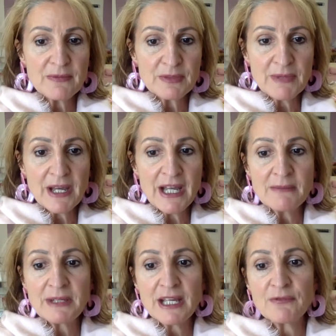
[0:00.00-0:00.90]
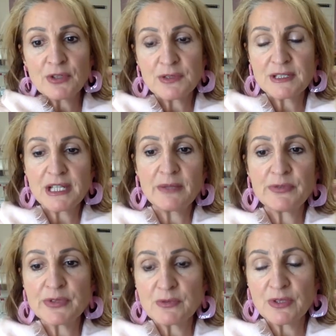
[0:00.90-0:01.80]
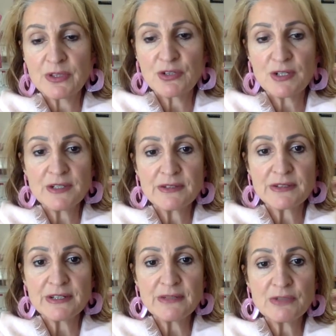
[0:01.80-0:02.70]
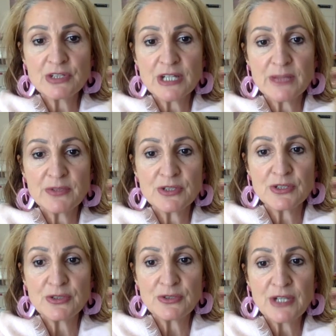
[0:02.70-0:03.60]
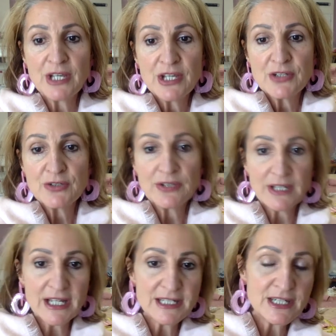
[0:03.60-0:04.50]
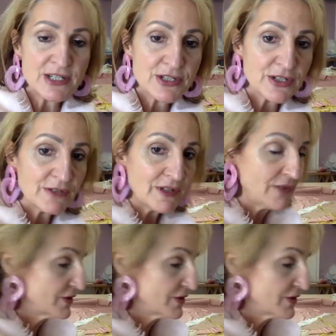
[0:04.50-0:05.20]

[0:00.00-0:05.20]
behind me, I've got the tables with the trestles on, which helps to do the cutting. So if I have to